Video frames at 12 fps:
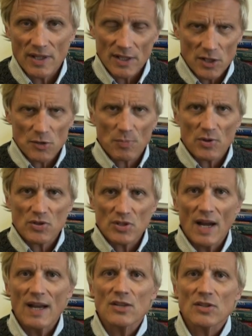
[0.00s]
It is
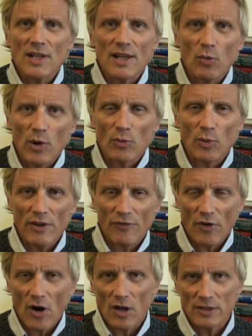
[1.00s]
precisely when we
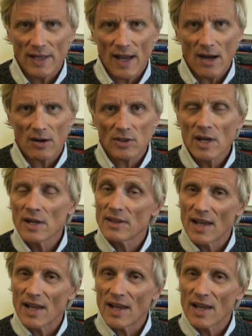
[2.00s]
fall down